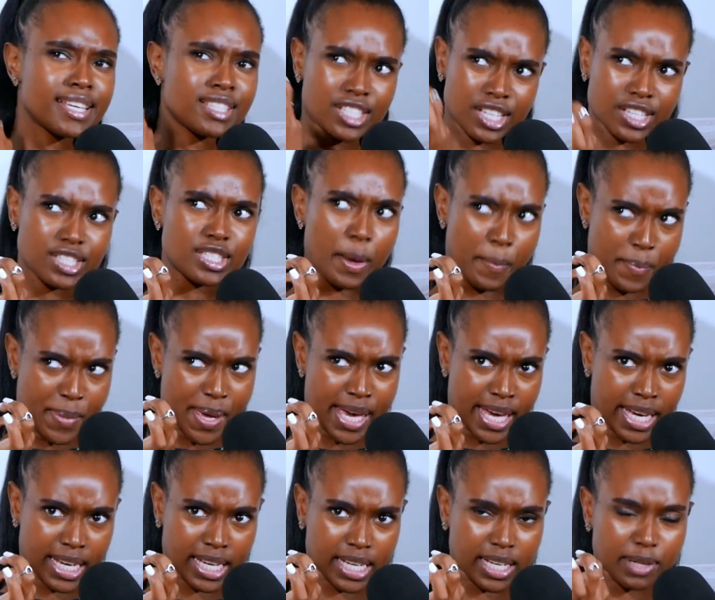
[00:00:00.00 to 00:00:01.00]
it's just a
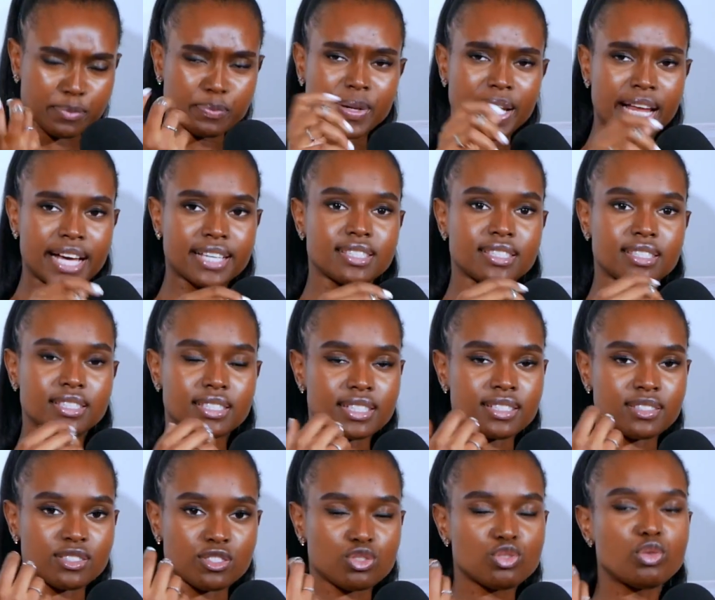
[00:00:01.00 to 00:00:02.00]
pic. Plus,
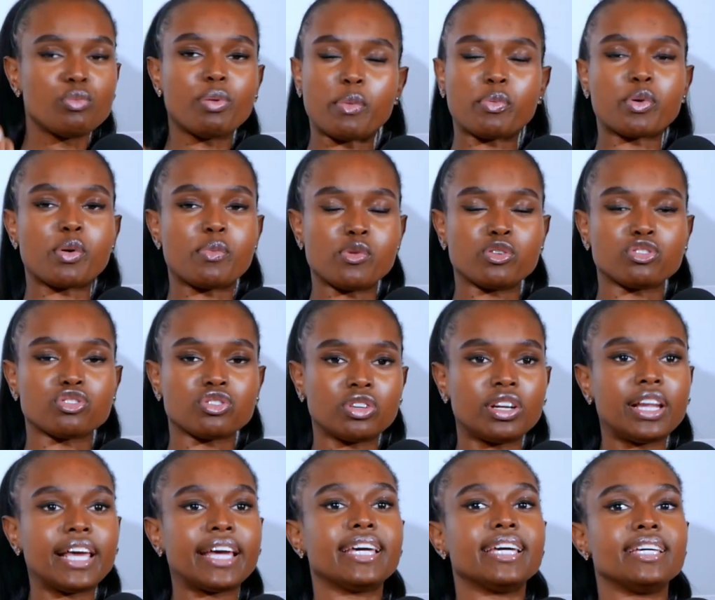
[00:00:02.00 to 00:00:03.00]
it's super
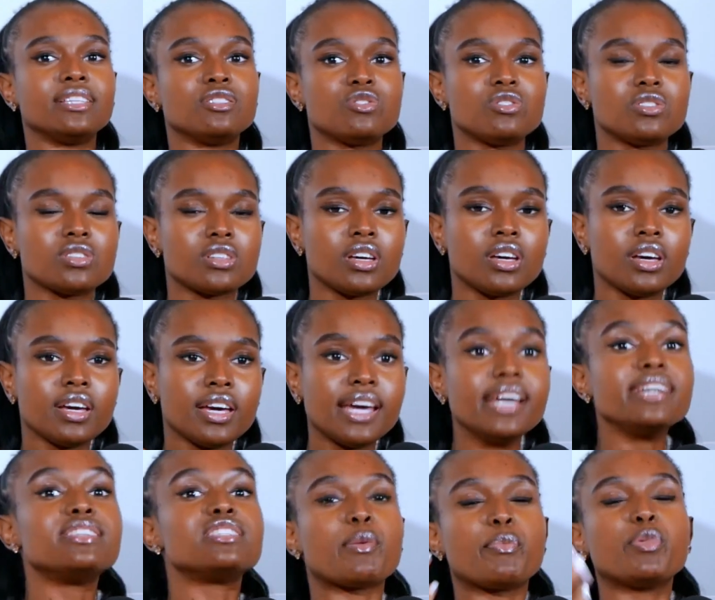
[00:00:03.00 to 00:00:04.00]
promotional. Like it's
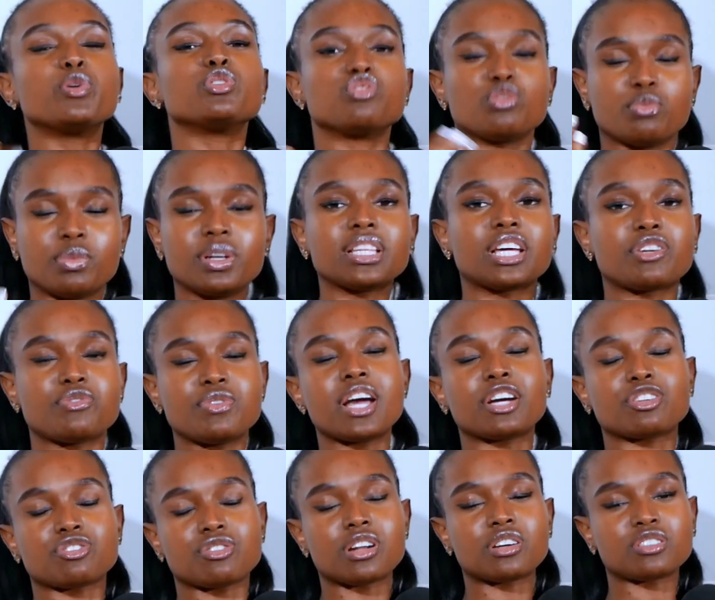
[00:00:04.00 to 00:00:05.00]
it's supposed to bring that
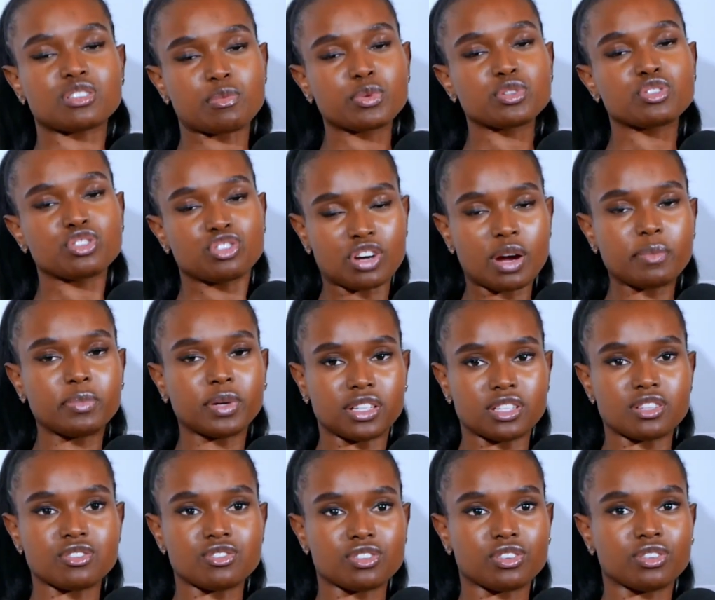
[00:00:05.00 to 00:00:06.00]
reaction out, it's supposed to grab your
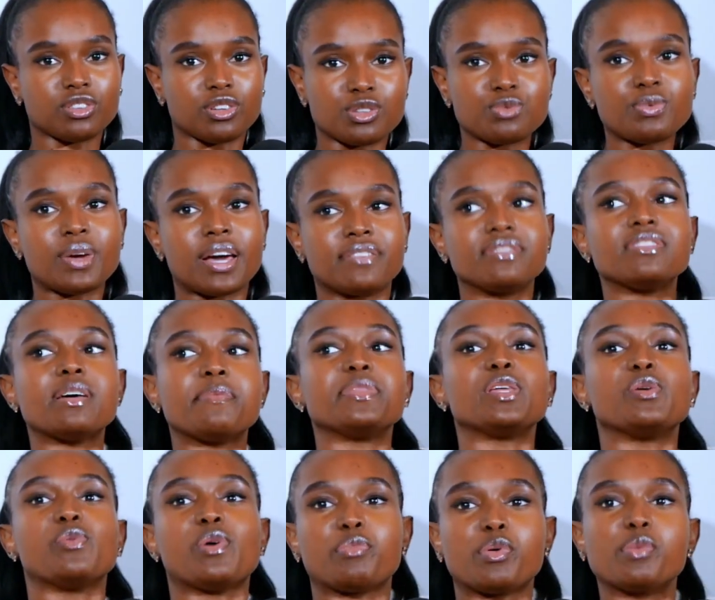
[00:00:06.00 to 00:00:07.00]
attention because we have
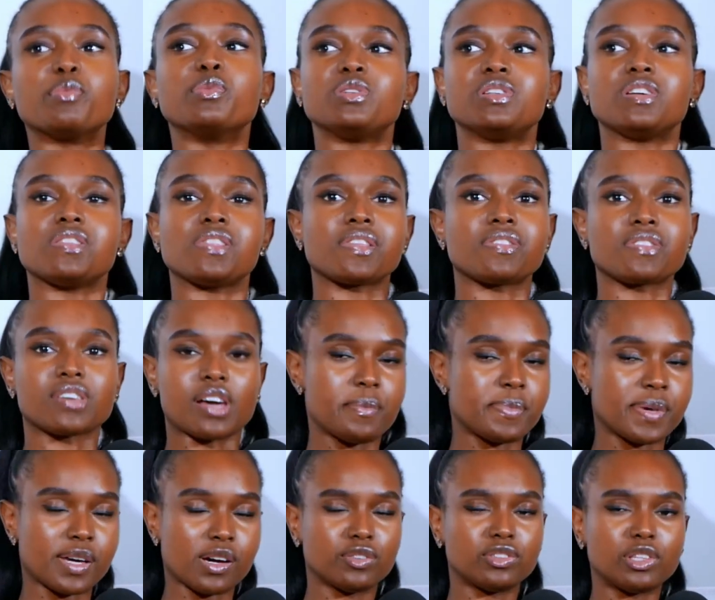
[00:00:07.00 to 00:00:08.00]
something we're promoting that's
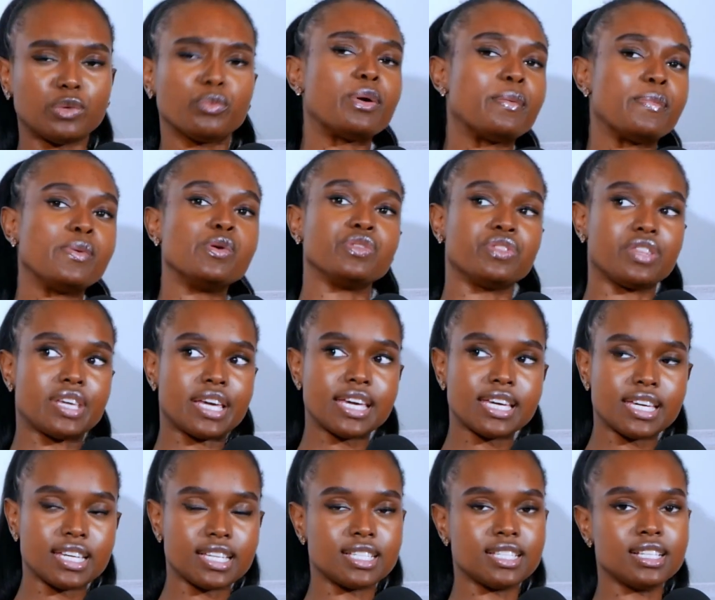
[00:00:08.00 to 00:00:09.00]
coming out that we're both
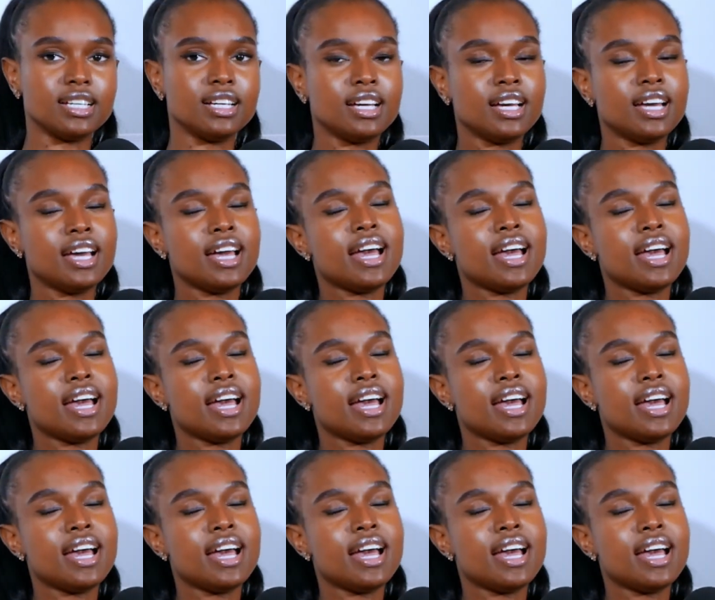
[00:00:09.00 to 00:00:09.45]
in.